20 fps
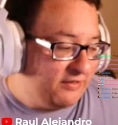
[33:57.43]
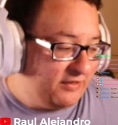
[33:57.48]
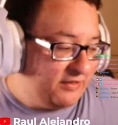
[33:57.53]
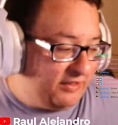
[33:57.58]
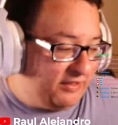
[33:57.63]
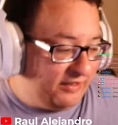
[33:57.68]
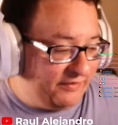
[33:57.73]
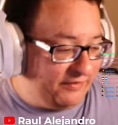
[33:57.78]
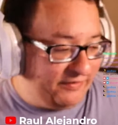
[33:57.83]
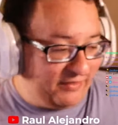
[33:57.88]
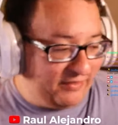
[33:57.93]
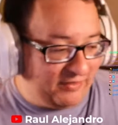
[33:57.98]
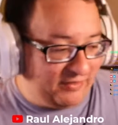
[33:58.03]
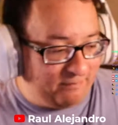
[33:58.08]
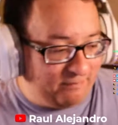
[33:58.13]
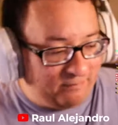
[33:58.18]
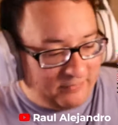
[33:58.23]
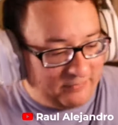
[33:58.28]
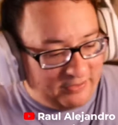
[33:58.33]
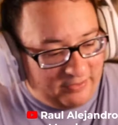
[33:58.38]
And
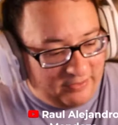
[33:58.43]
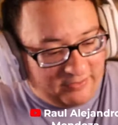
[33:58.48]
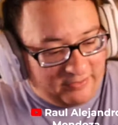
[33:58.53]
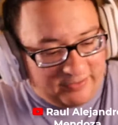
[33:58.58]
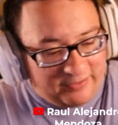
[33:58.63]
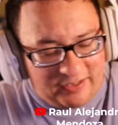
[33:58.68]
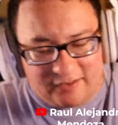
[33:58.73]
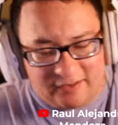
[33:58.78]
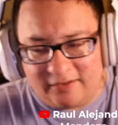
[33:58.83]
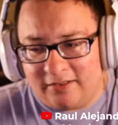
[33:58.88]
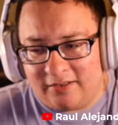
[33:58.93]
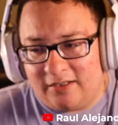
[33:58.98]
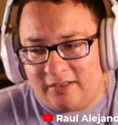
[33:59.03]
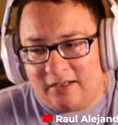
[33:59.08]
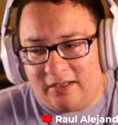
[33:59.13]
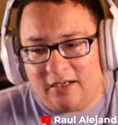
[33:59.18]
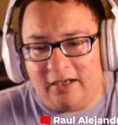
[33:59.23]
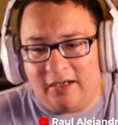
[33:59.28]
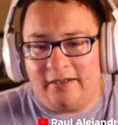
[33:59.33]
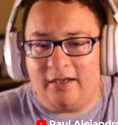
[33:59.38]
yeah,
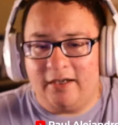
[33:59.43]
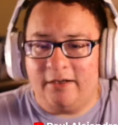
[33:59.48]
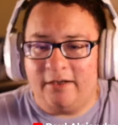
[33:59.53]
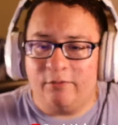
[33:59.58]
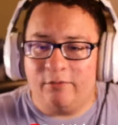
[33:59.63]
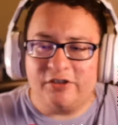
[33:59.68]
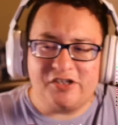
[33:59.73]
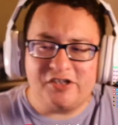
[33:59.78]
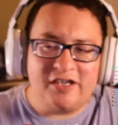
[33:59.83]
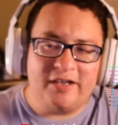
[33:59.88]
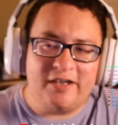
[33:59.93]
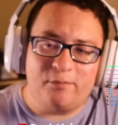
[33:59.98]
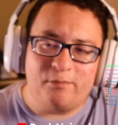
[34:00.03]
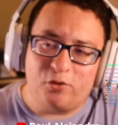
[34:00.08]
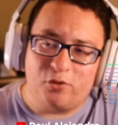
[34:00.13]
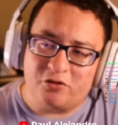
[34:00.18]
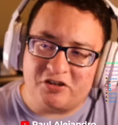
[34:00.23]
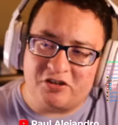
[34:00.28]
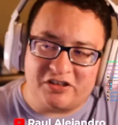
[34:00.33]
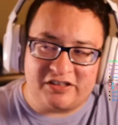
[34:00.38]
I wish I had
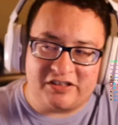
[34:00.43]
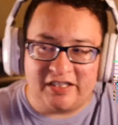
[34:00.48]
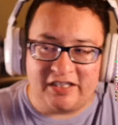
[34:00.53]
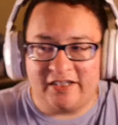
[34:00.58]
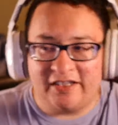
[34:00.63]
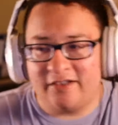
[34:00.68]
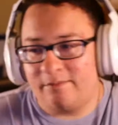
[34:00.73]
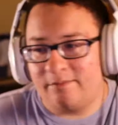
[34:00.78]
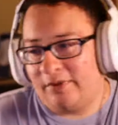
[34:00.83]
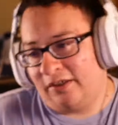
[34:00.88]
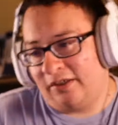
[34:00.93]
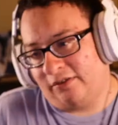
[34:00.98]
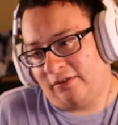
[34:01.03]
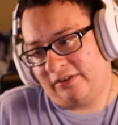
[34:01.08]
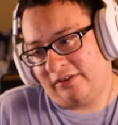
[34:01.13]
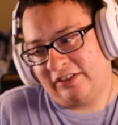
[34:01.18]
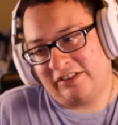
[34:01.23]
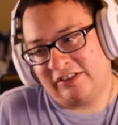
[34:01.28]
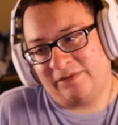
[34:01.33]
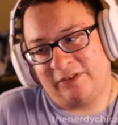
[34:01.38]
more to say
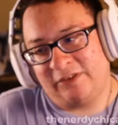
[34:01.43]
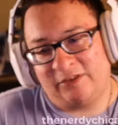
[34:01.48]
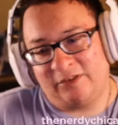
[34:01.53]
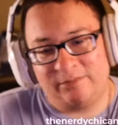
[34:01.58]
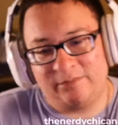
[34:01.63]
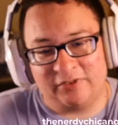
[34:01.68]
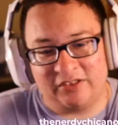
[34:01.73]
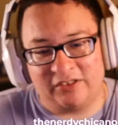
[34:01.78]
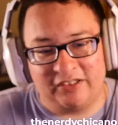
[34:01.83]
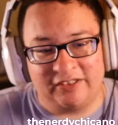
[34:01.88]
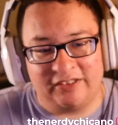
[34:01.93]
about this film, but like,